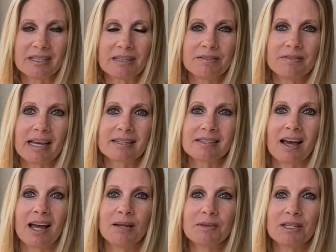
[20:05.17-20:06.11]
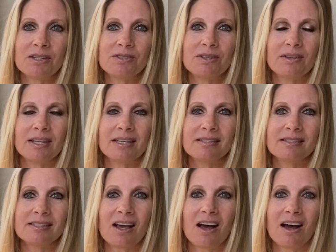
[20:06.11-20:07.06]
In fact, I'm going to do
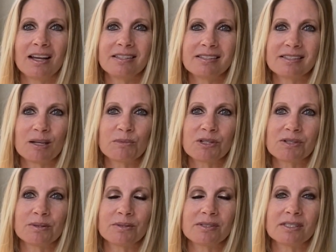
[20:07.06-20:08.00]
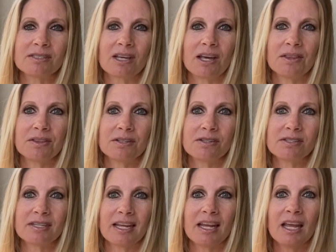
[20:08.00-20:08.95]
this on summer solstice on
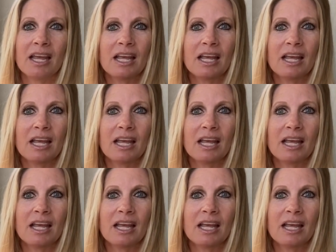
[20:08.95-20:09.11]
Thursday.